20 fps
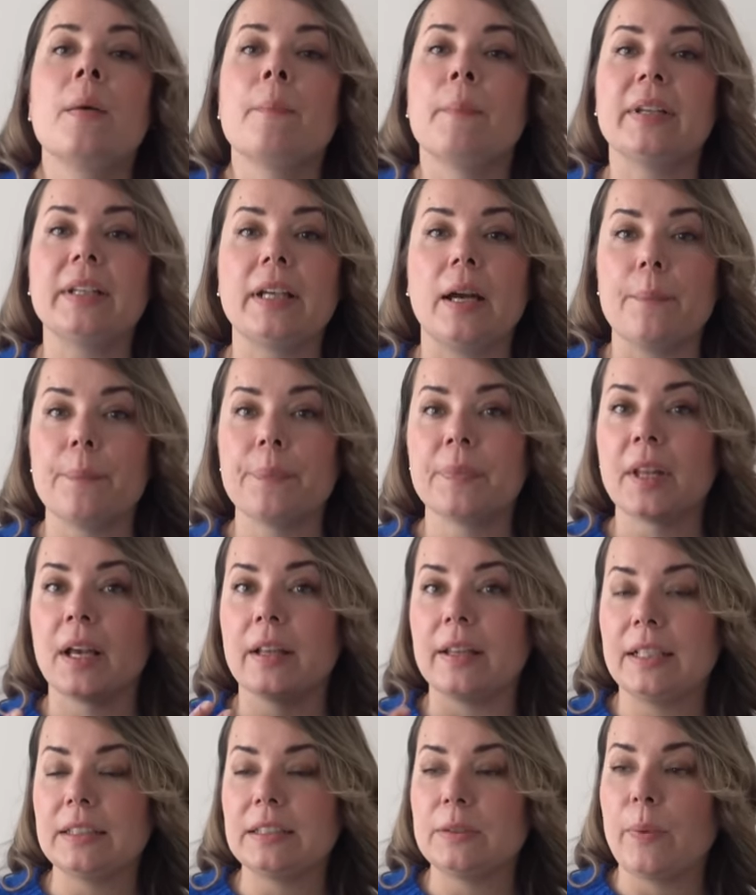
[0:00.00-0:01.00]
But yeah,
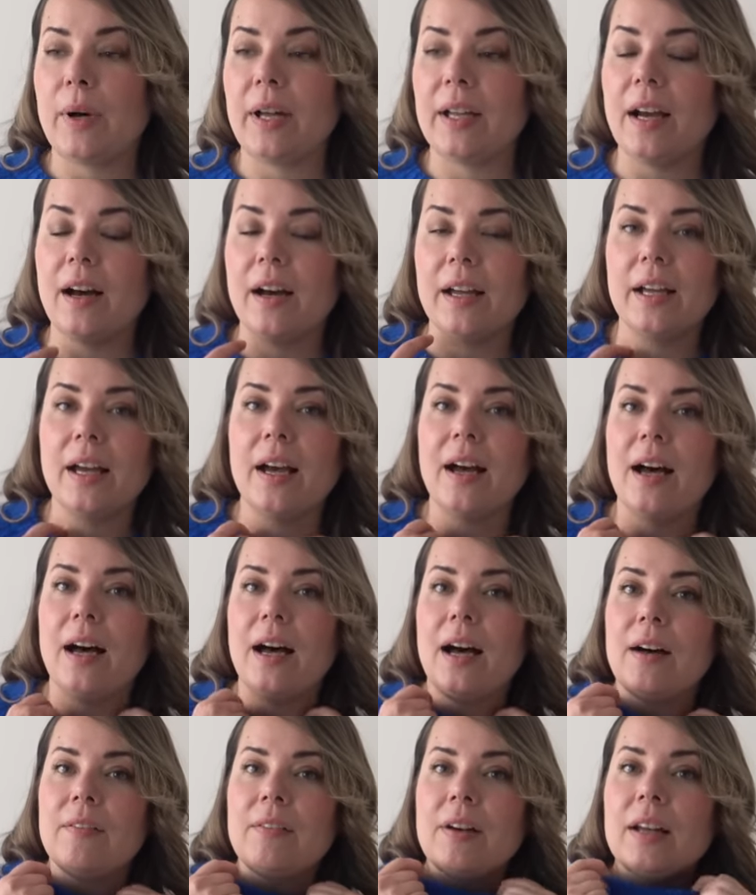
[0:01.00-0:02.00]
that's why I
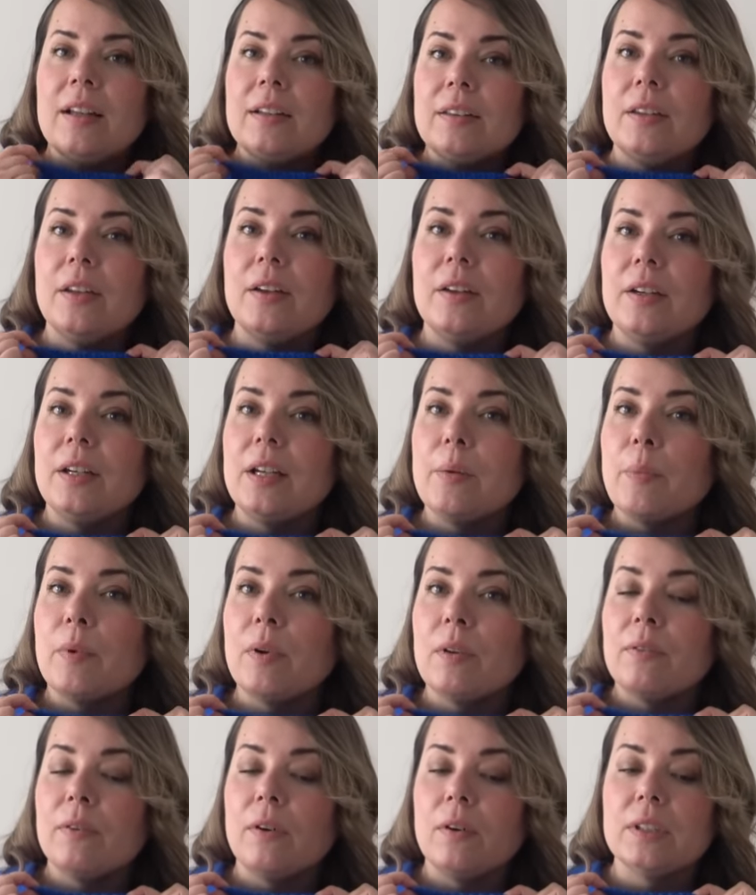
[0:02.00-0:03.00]
have the
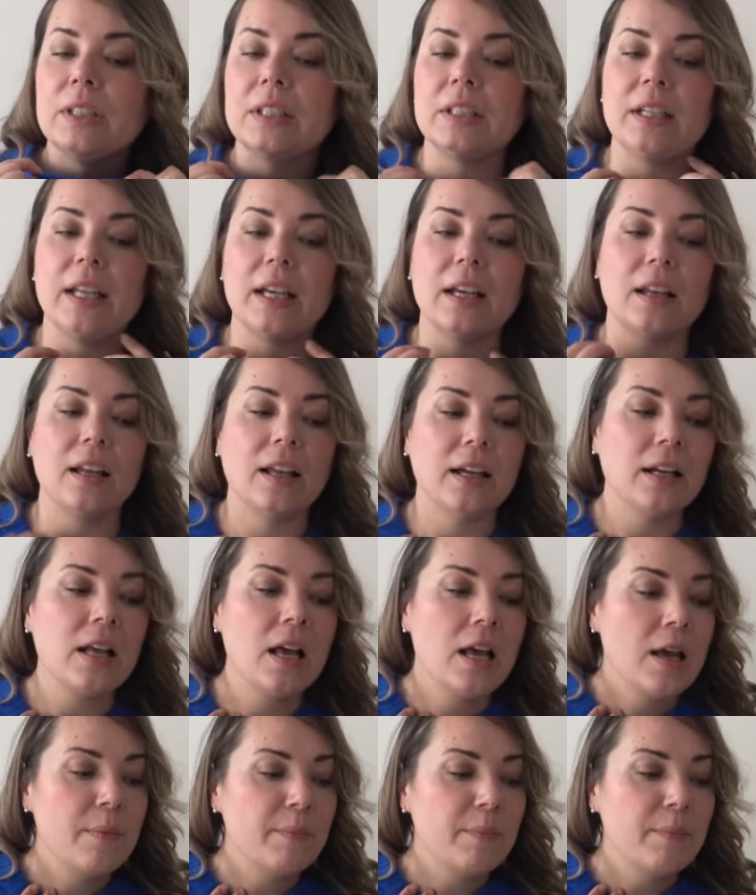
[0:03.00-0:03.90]
double folded neckline.